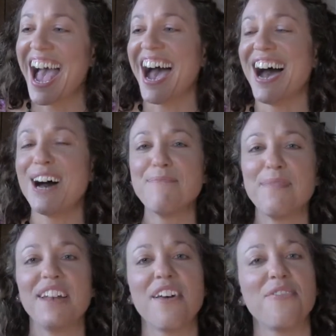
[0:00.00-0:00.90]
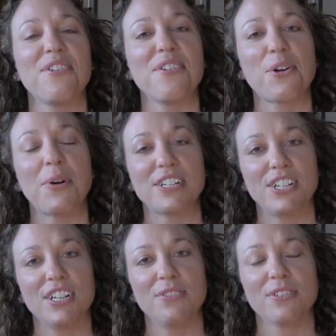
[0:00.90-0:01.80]
Another
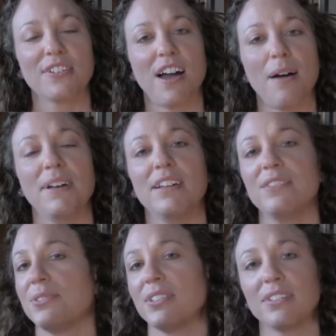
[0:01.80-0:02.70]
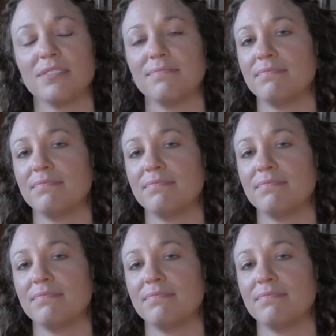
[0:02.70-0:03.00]
question or comment or